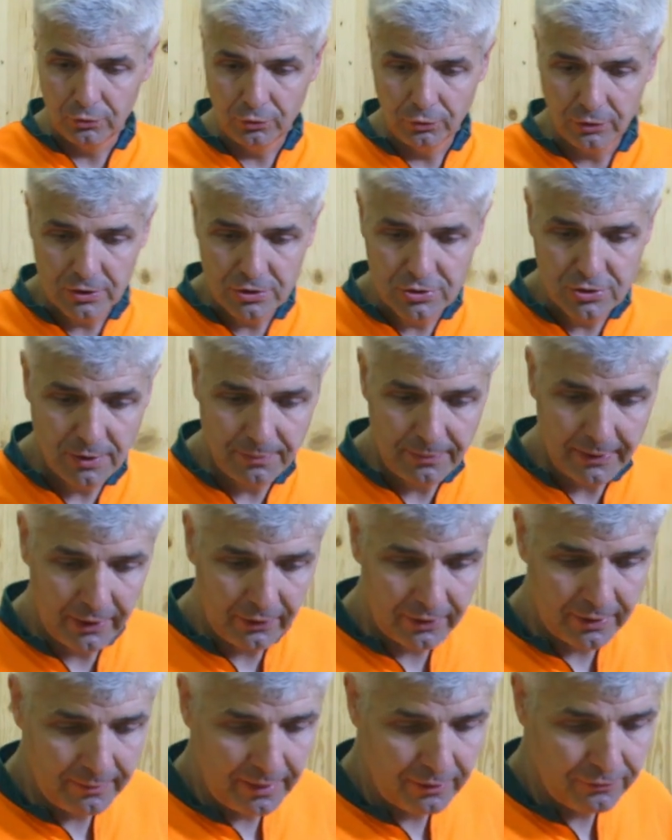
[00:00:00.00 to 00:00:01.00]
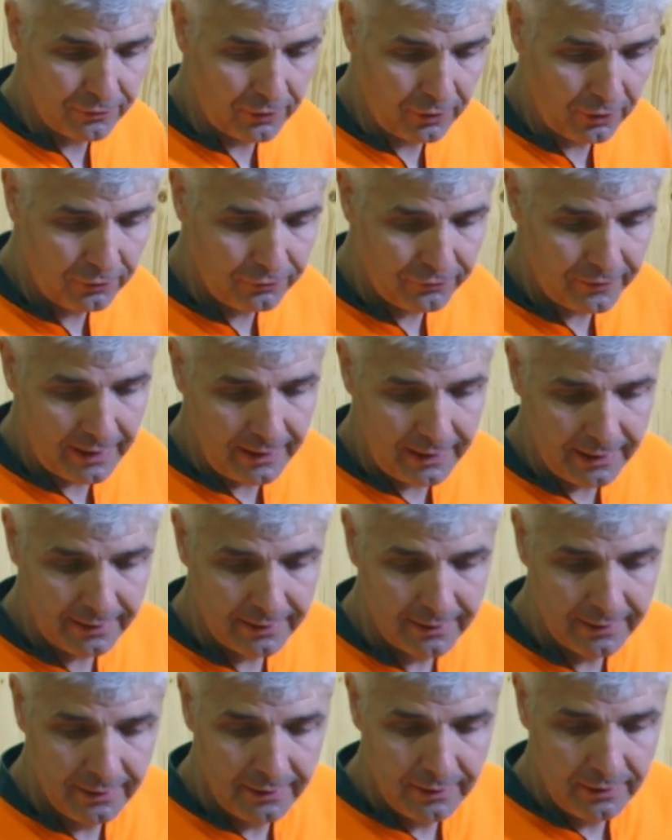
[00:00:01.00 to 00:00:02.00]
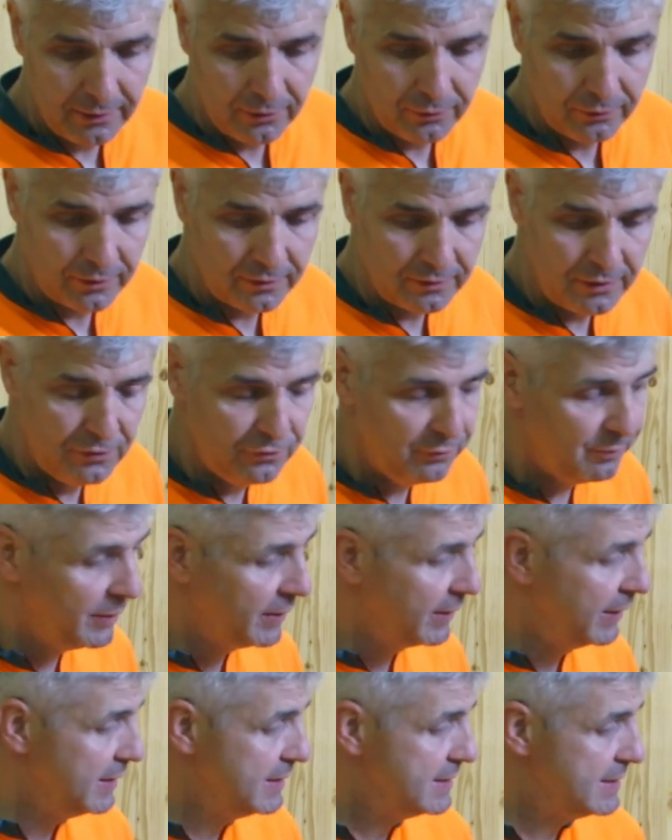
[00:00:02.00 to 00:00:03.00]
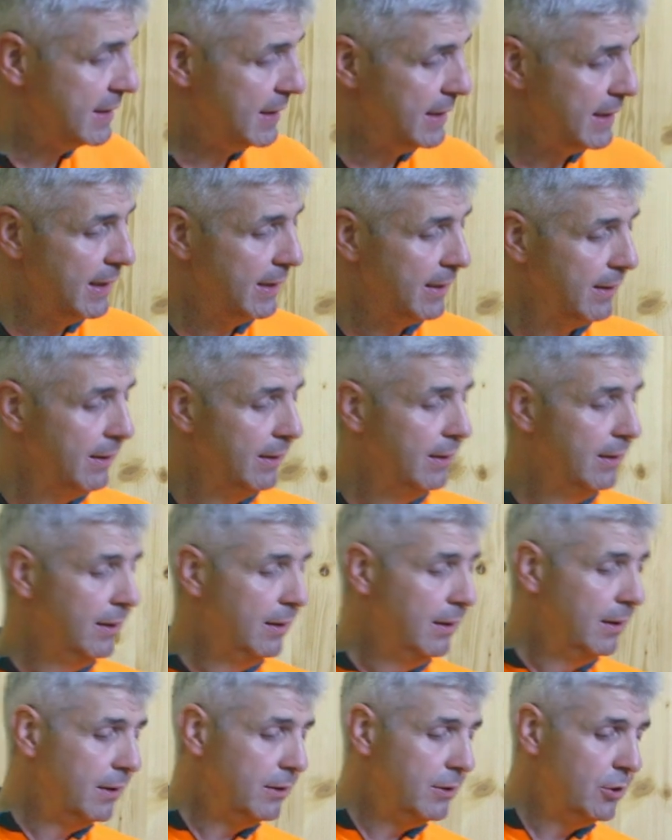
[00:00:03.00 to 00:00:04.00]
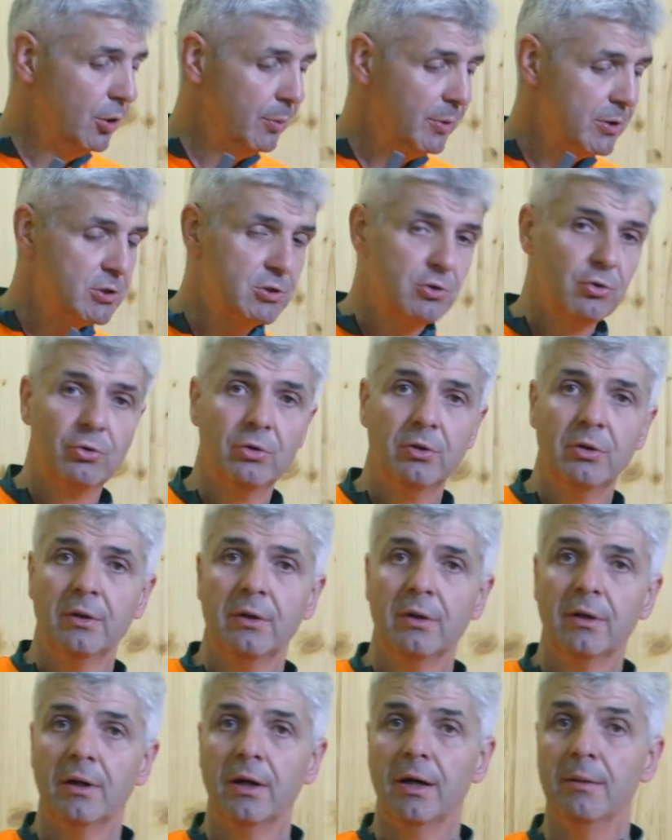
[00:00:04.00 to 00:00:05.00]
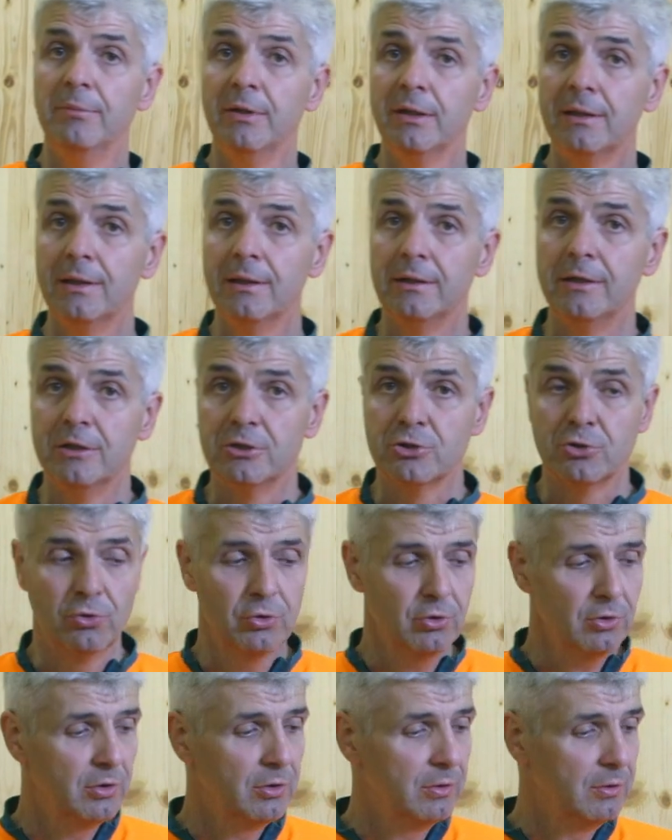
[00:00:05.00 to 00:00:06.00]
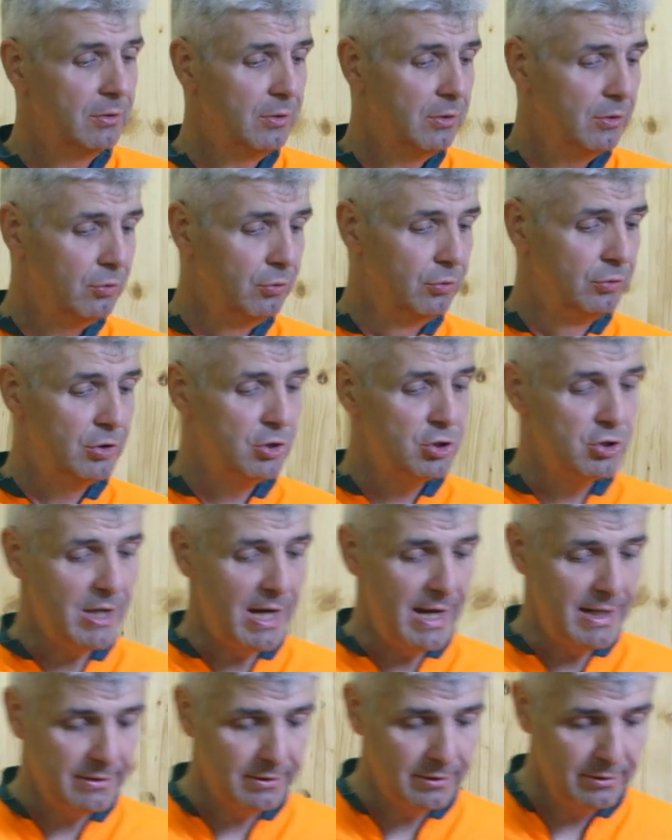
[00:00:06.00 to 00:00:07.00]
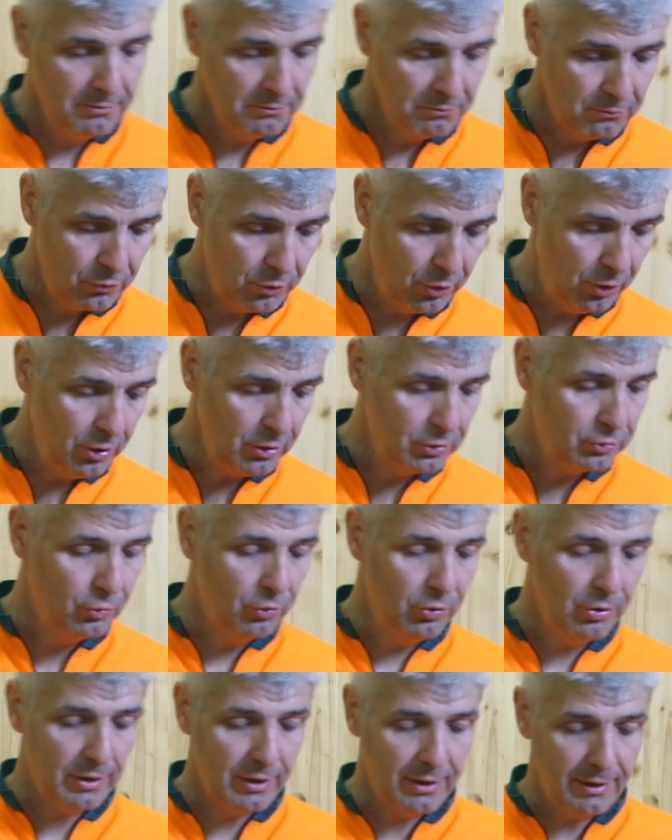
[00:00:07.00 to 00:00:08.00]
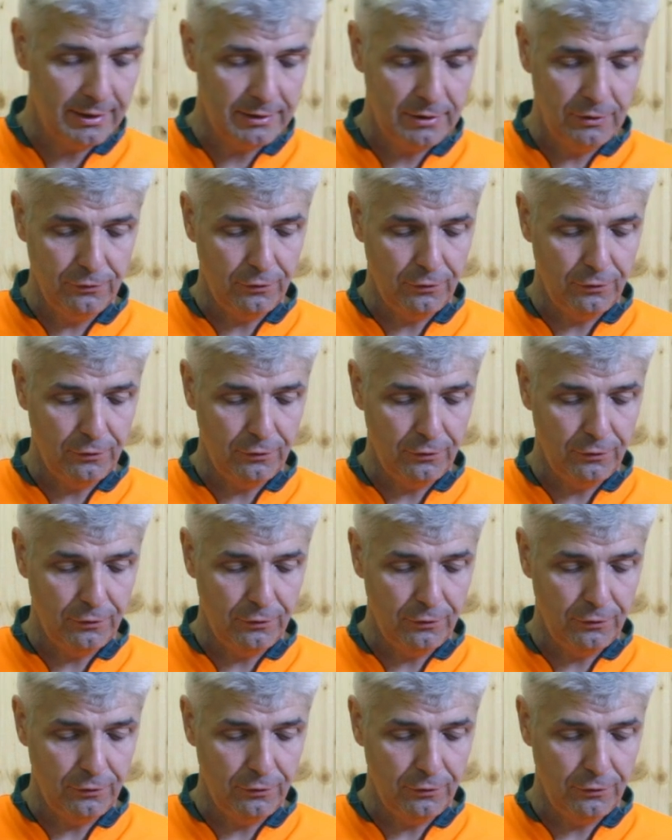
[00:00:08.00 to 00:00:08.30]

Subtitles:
I will need a flat file and a depth gauge. I have a medium-sized saw here, and I want to cut relatively hard wood.